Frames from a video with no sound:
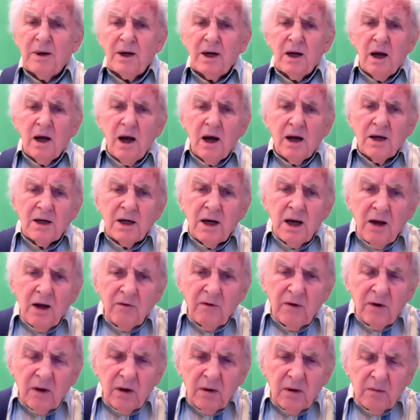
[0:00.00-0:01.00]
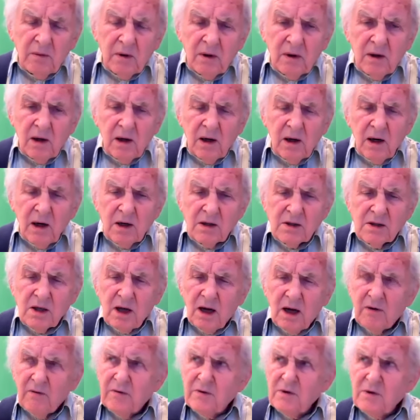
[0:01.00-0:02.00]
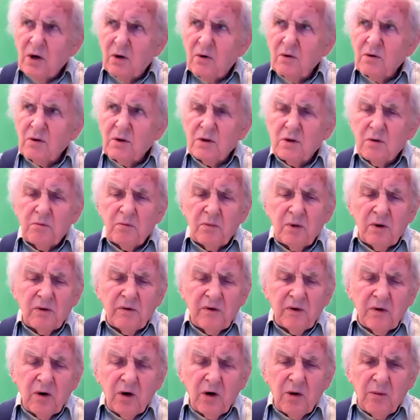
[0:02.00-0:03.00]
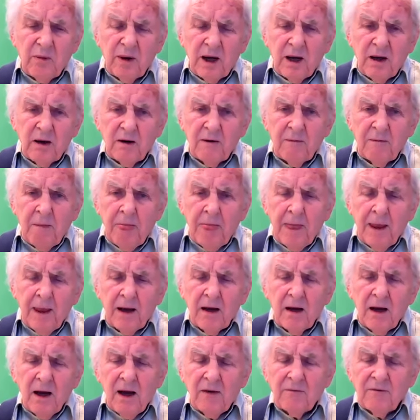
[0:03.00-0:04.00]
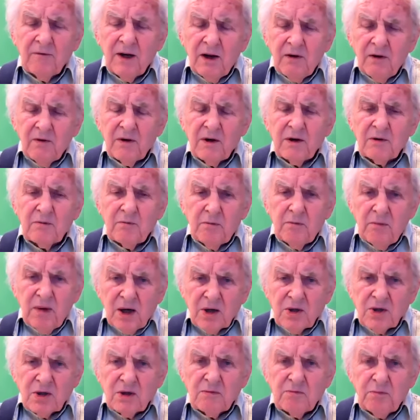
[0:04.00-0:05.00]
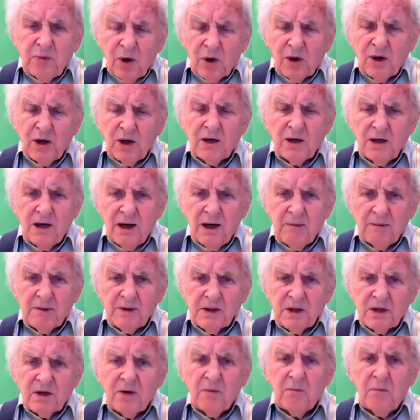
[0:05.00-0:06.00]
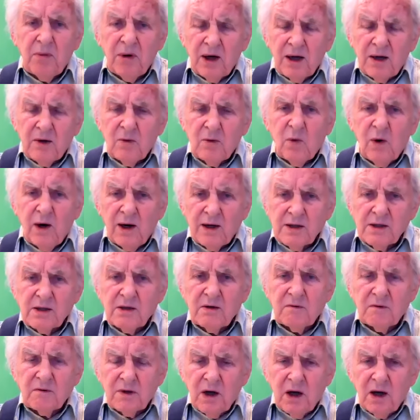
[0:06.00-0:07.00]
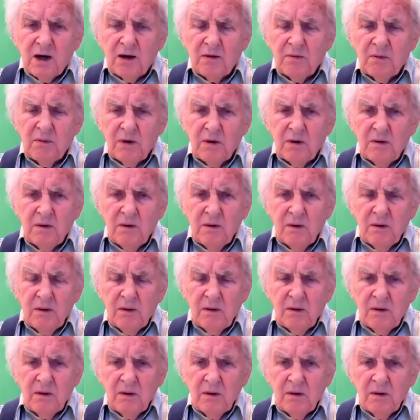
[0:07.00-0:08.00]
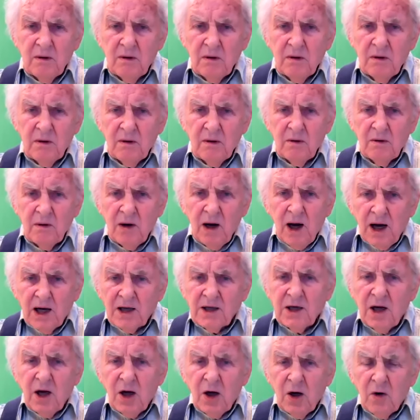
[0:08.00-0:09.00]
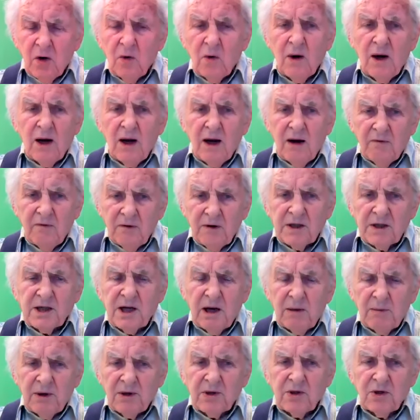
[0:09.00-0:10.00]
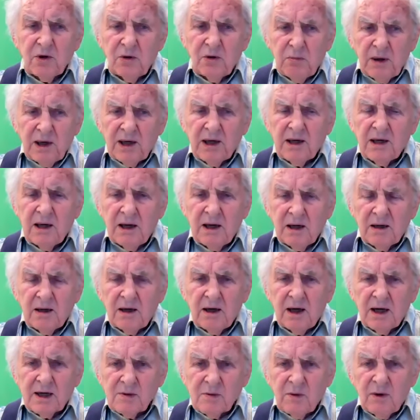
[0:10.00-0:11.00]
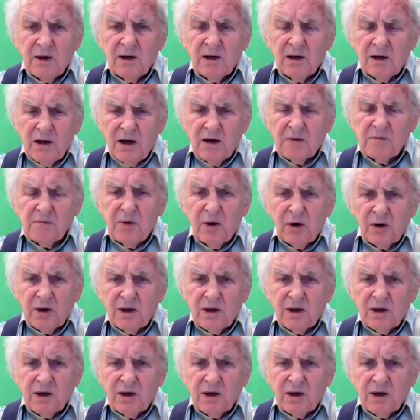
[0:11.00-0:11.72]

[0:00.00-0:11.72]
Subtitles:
I mean, I never, as I've told you before about, I've never measured pocket depths, complete waste of time. I know every time I do a bleeding index whether there's